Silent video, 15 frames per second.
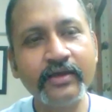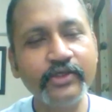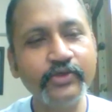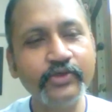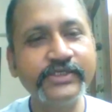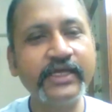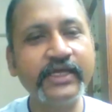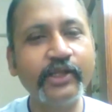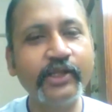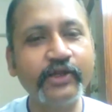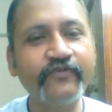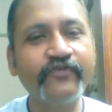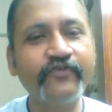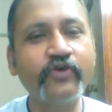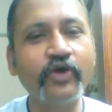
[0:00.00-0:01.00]
using a
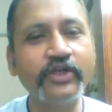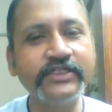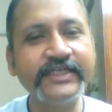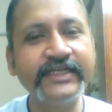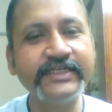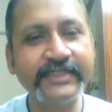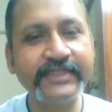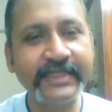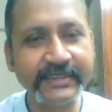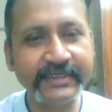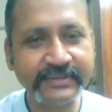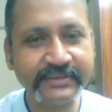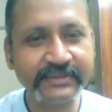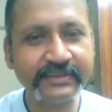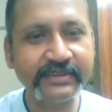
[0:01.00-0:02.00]
lot of
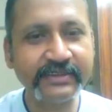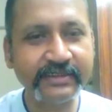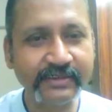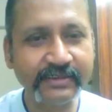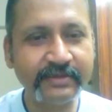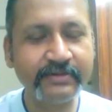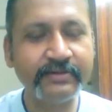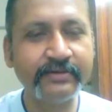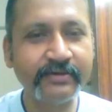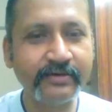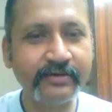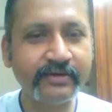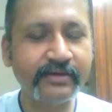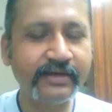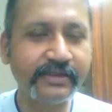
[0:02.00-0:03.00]
content-led,
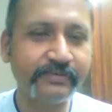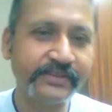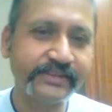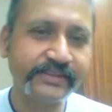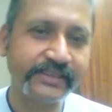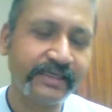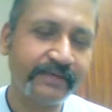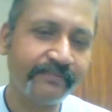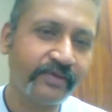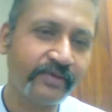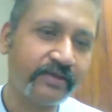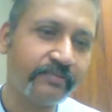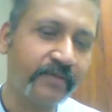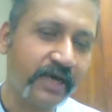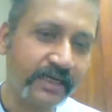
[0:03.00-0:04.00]
let me say,
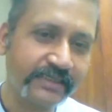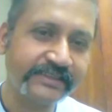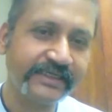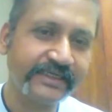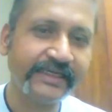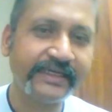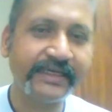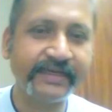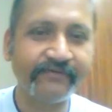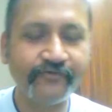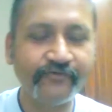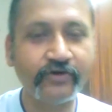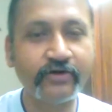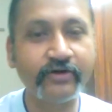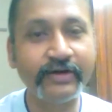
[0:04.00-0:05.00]
marketing
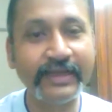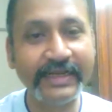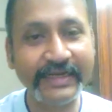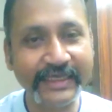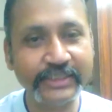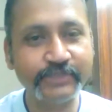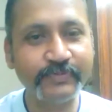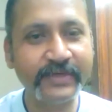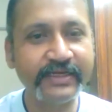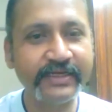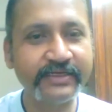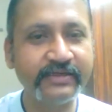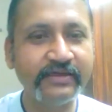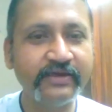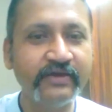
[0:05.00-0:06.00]
for
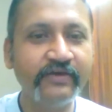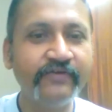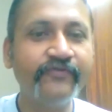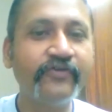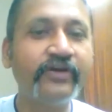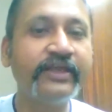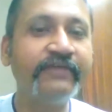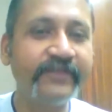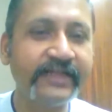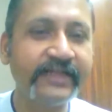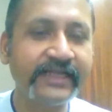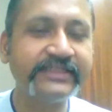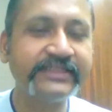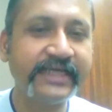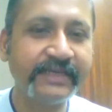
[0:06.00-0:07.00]
engagement, for even
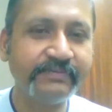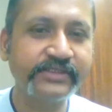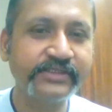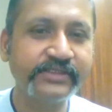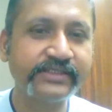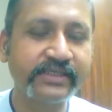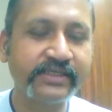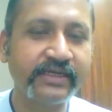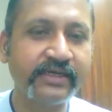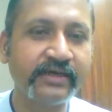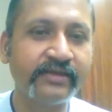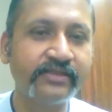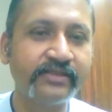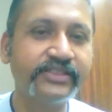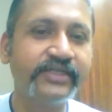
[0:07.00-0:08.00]
at times
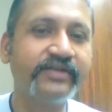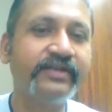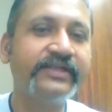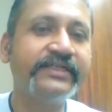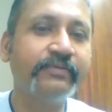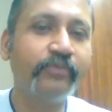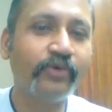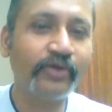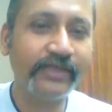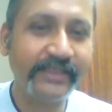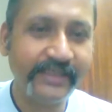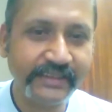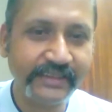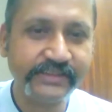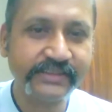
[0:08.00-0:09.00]
generating more
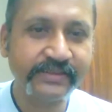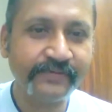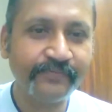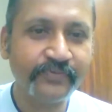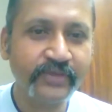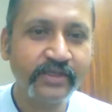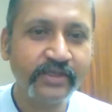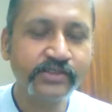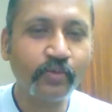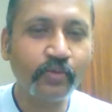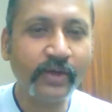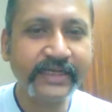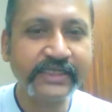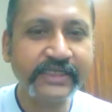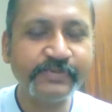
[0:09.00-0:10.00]
leads. So
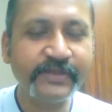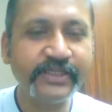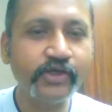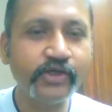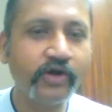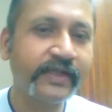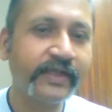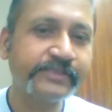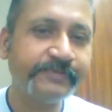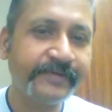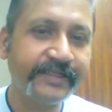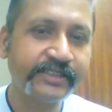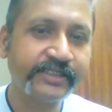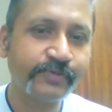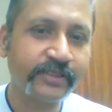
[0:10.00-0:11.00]
what has been your
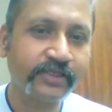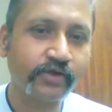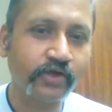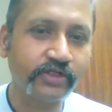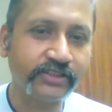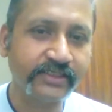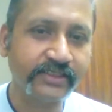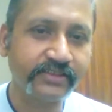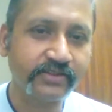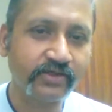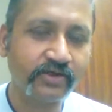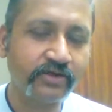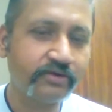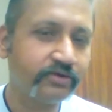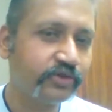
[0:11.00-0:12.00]
experience with content?
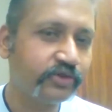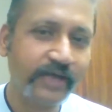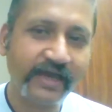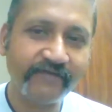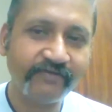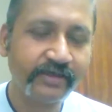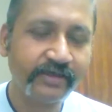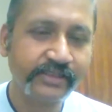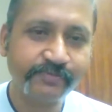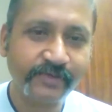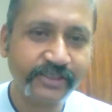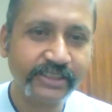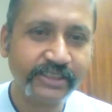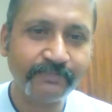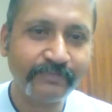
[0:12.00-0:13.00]
Or do you have a
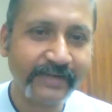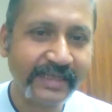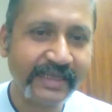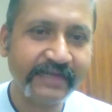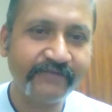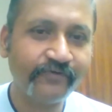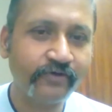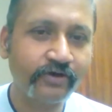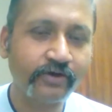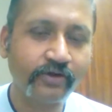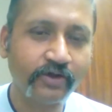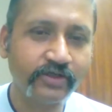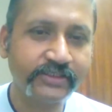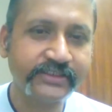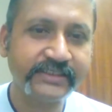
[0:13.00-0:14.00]
special plan for
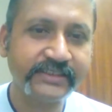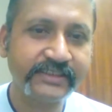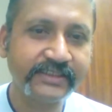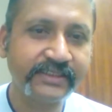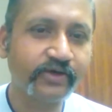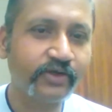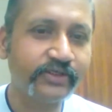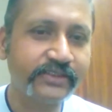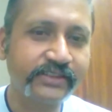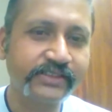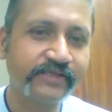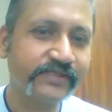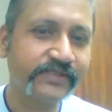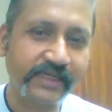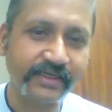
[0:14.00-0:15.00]
content in the
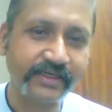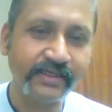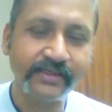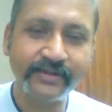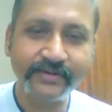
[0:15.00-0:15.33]
context of site?